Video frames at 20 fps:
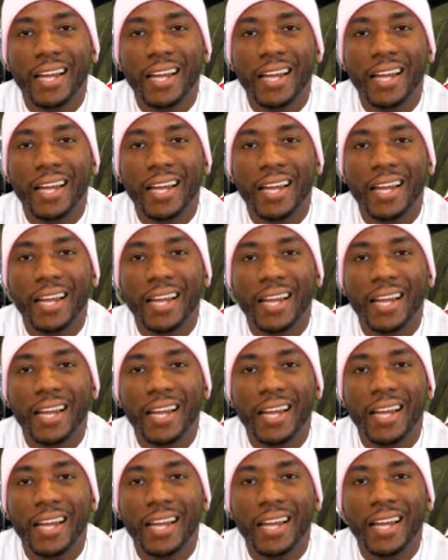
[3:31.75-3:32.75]

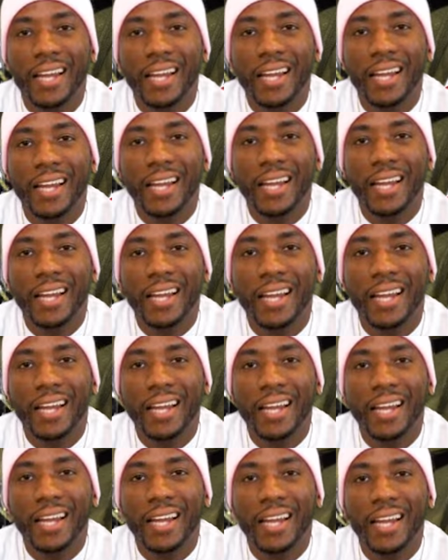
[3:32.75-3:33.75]

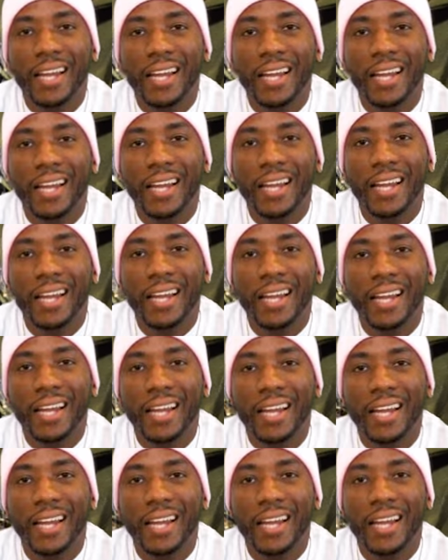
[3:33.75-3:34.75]

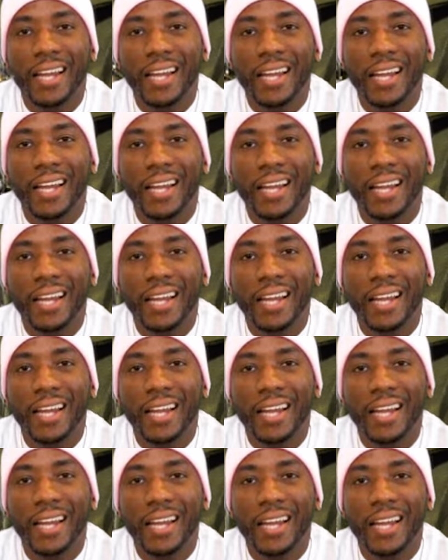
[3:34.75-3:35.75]

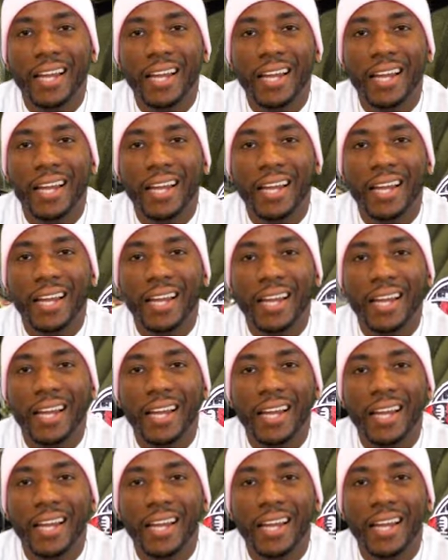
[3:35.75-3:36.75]

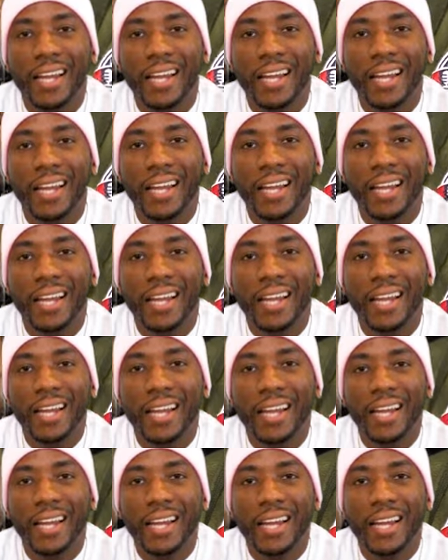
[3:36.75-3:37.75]

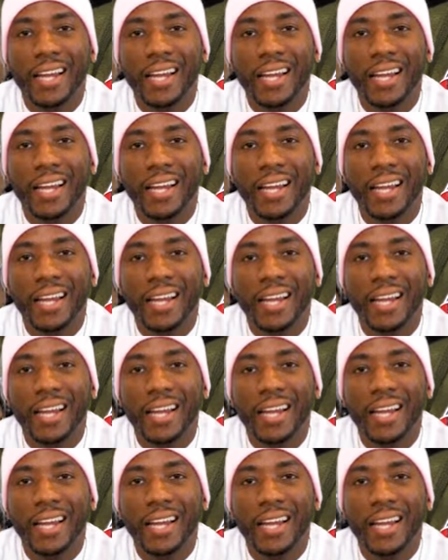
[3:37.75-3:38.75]

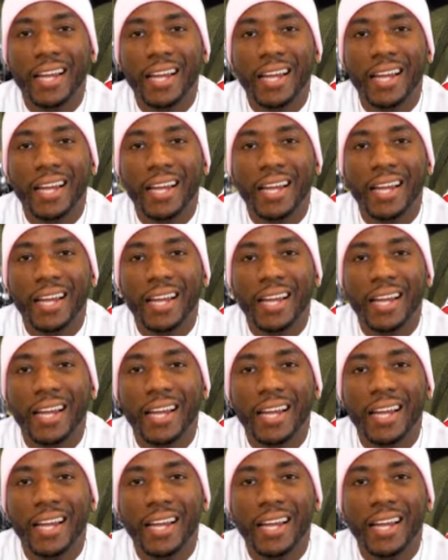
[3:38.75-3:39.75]
(not speaking)